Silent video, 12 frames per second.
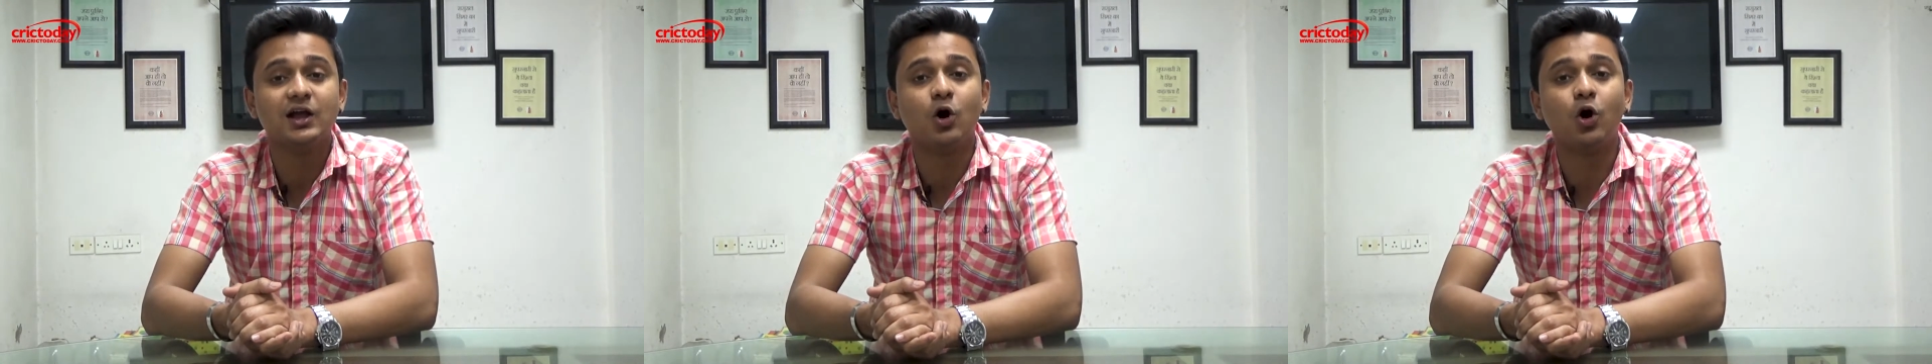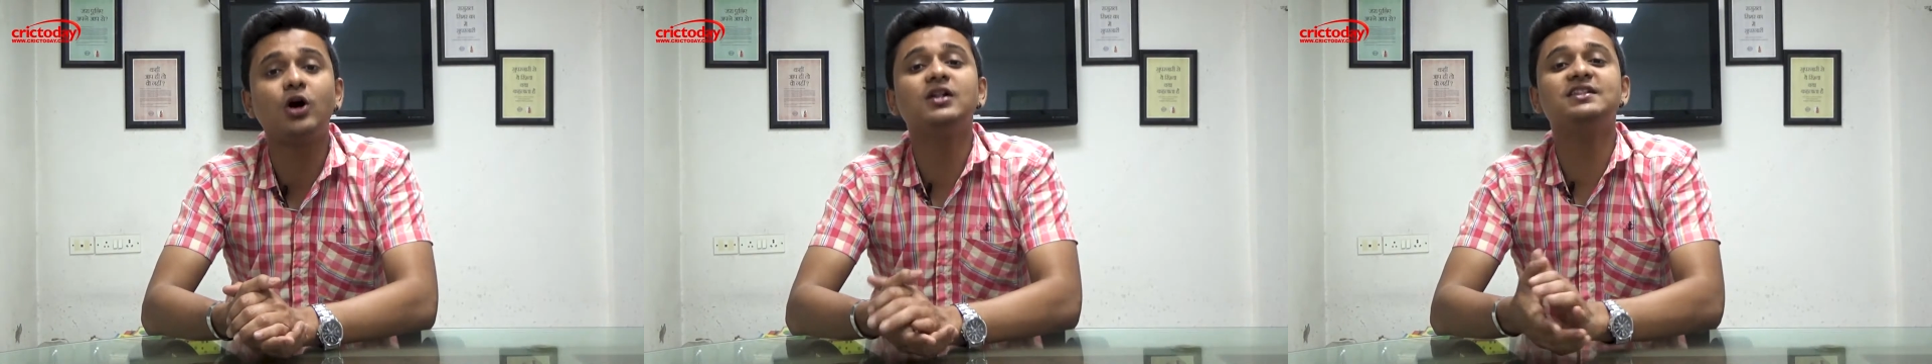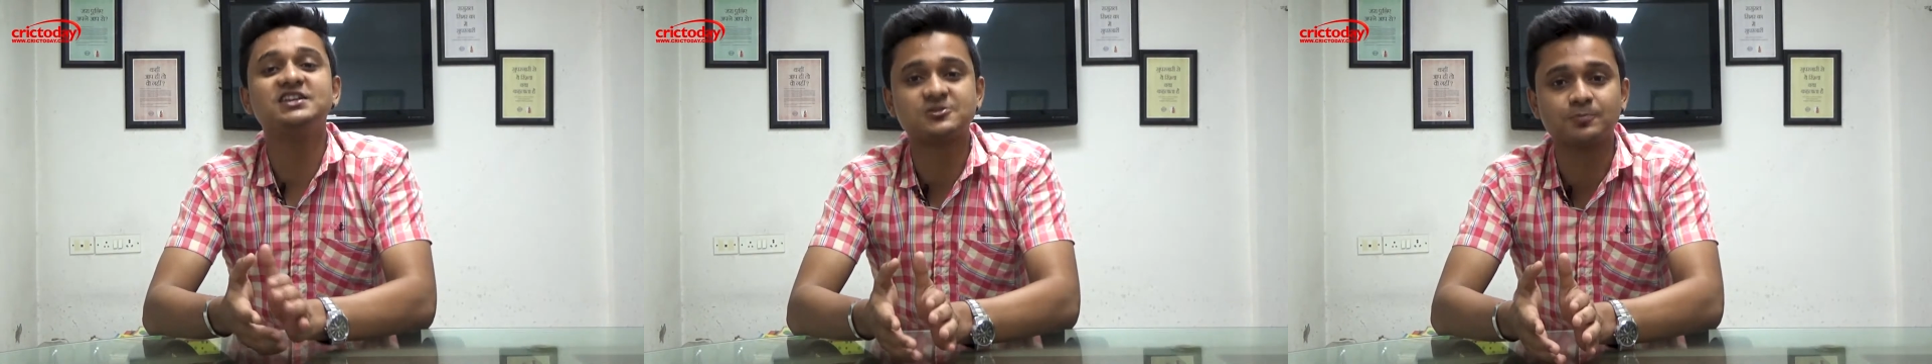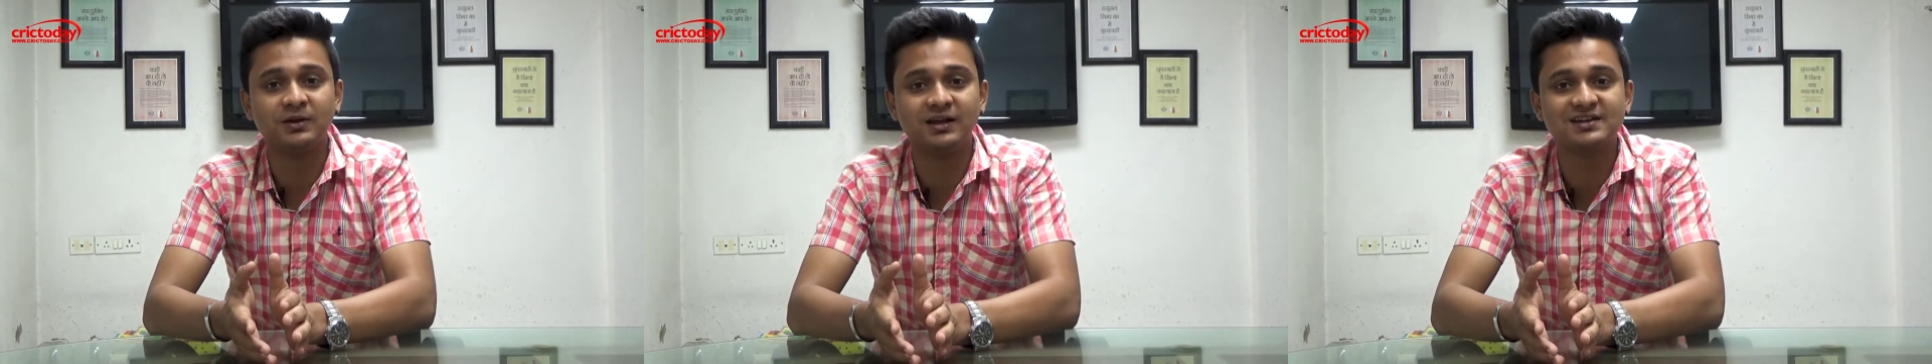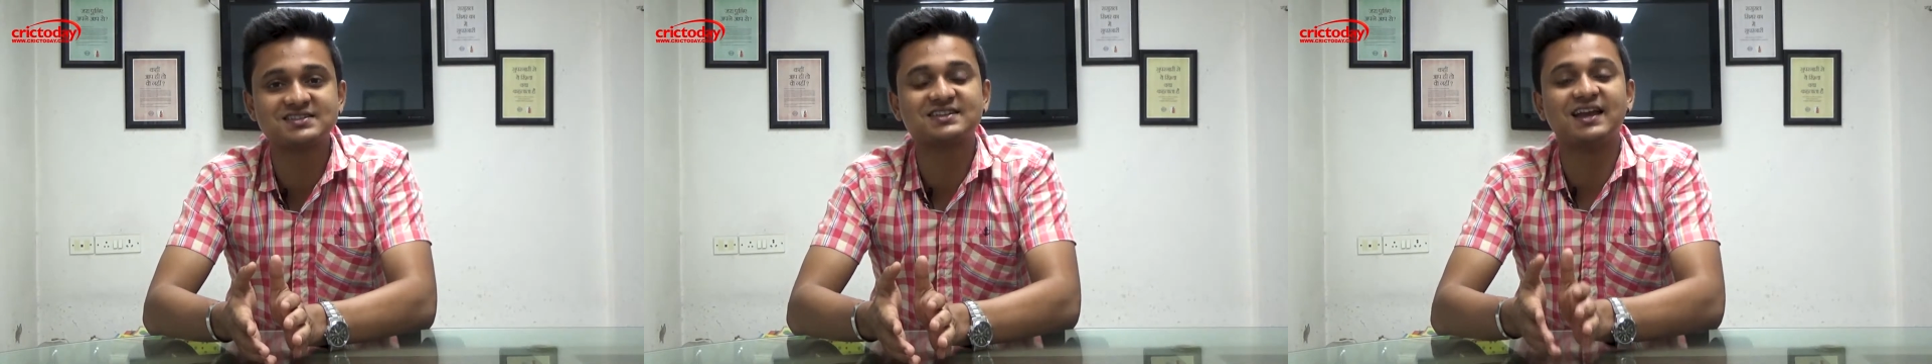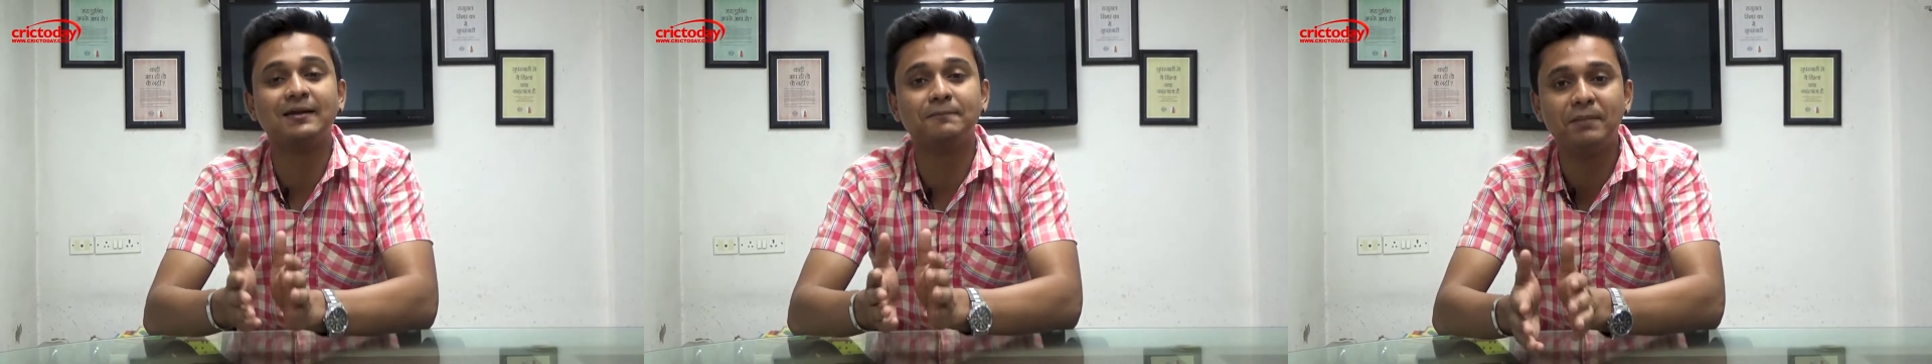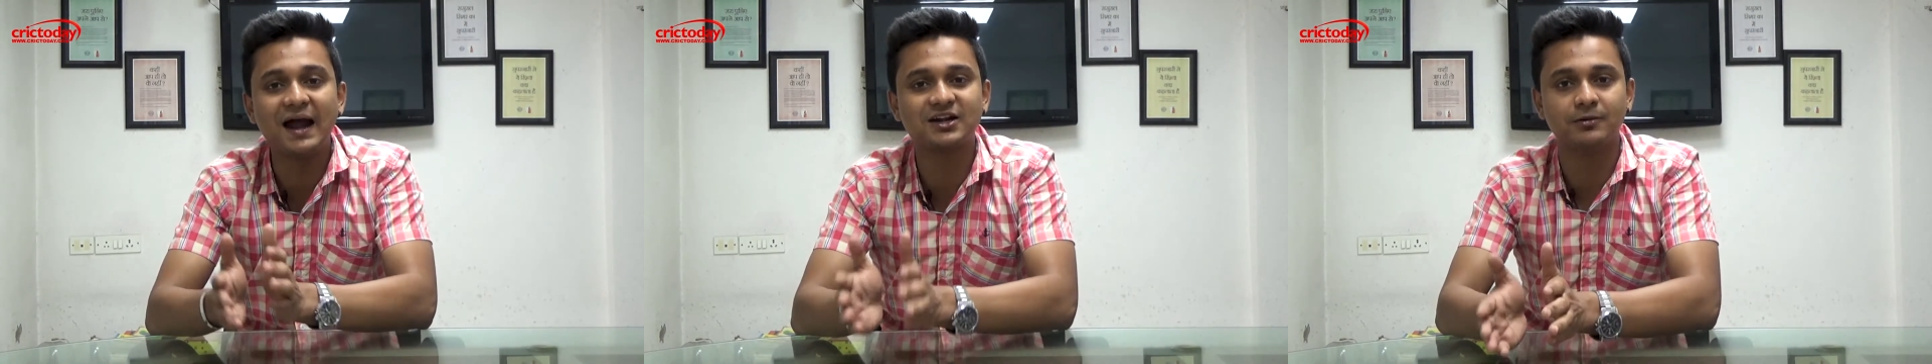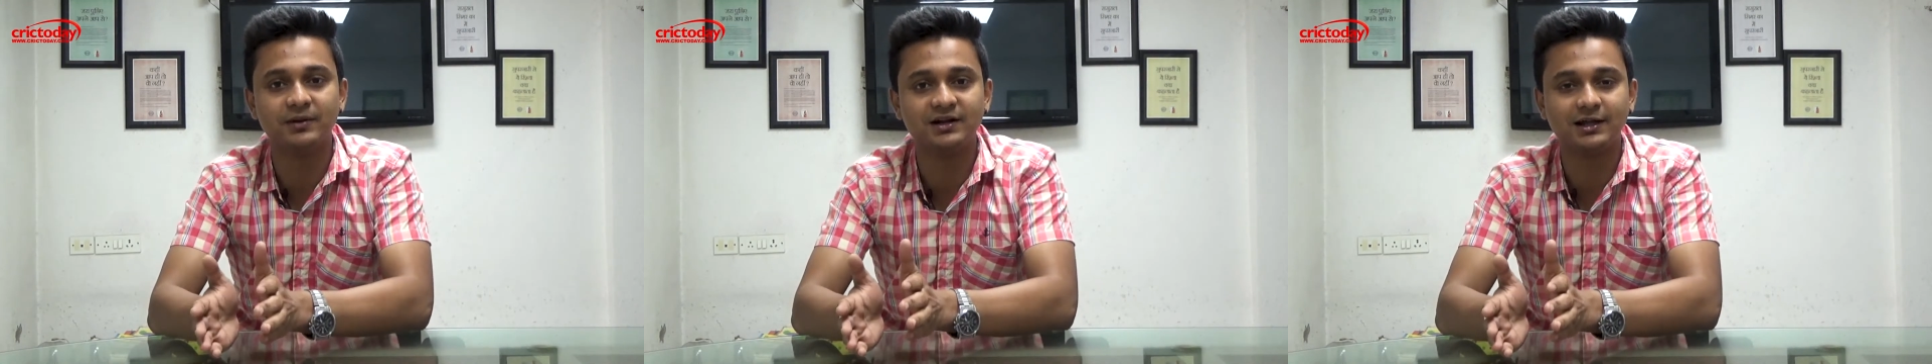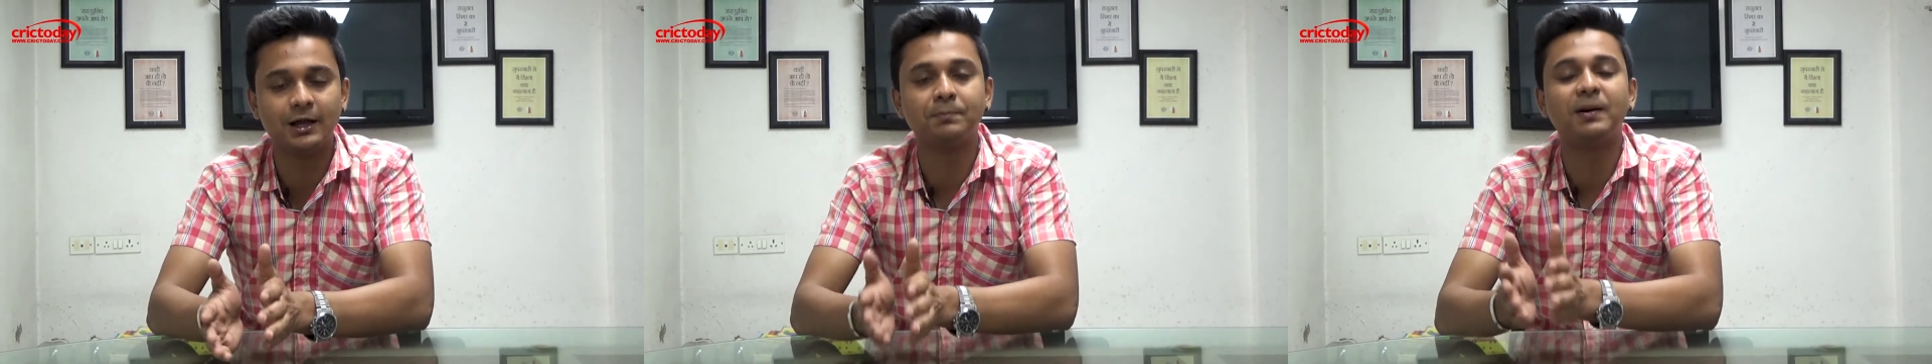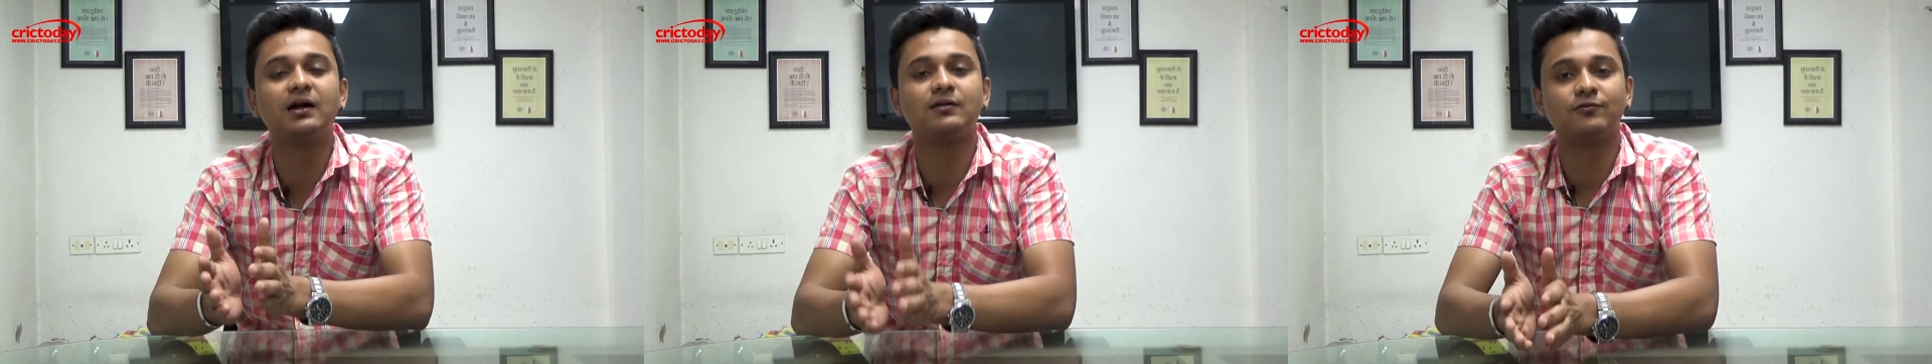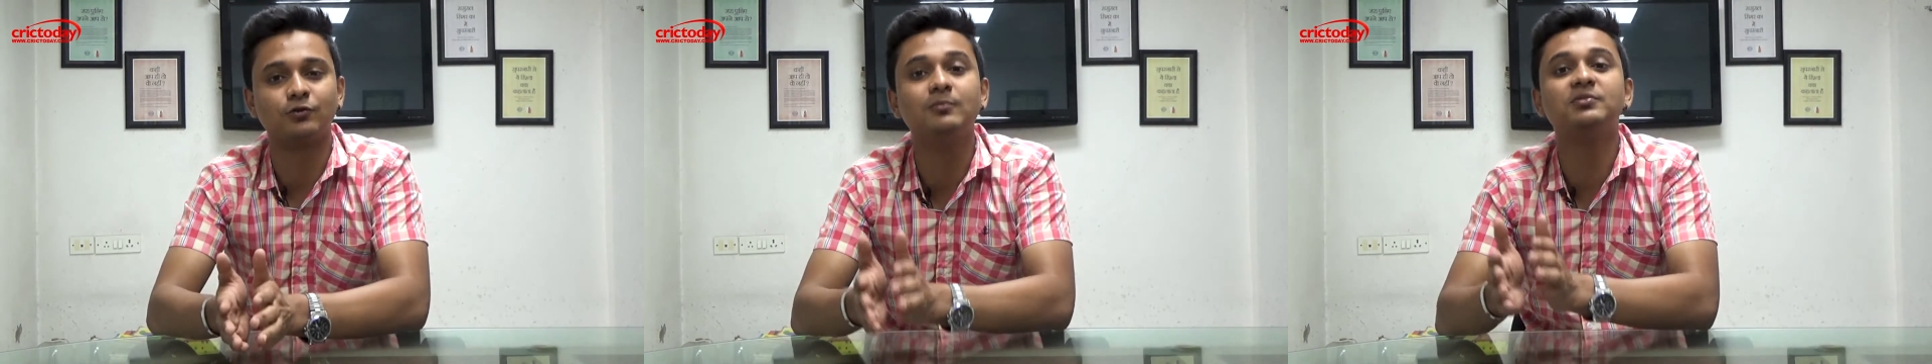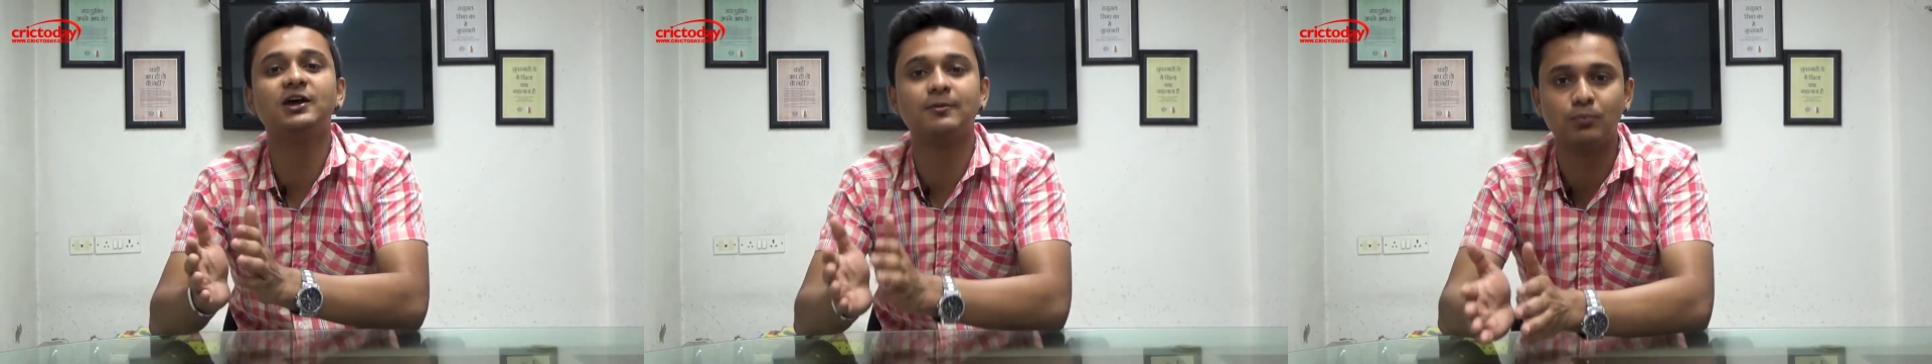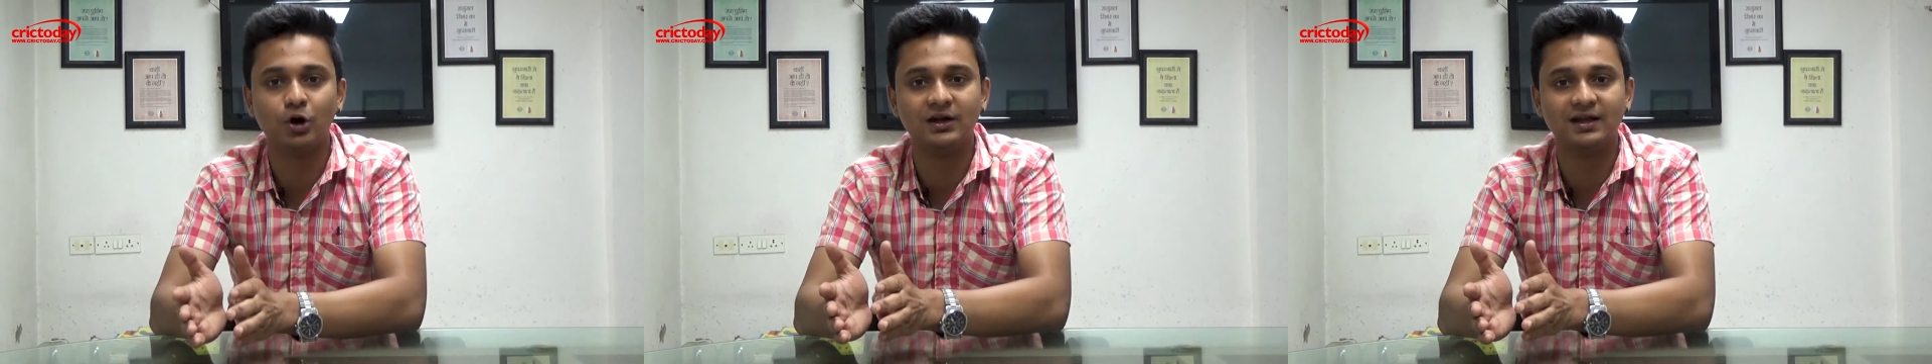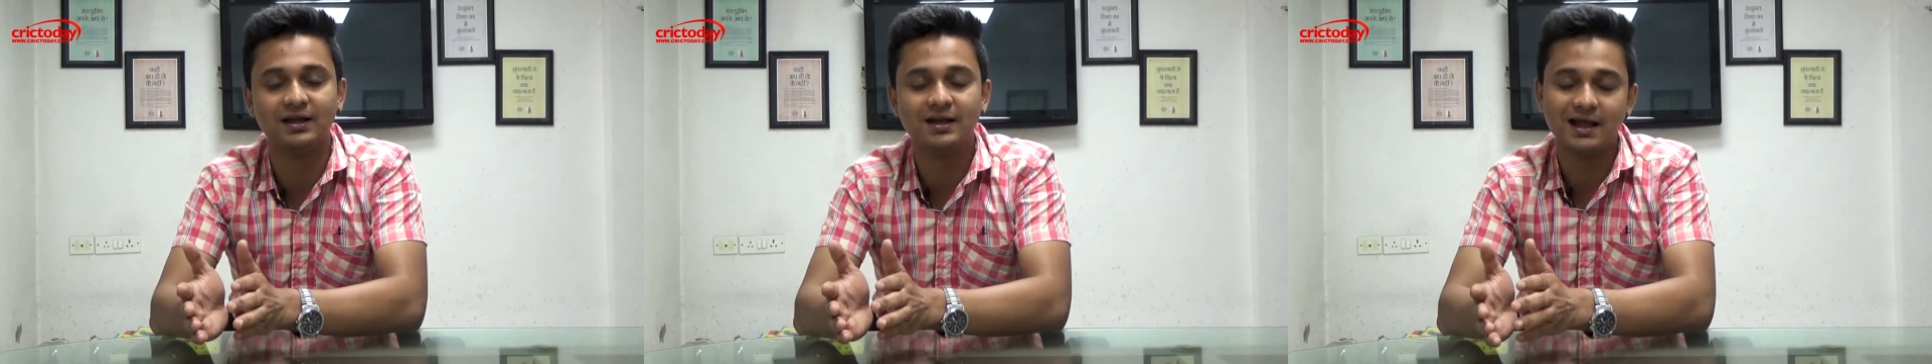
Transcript: all these players can bat a bit apart from their bowling,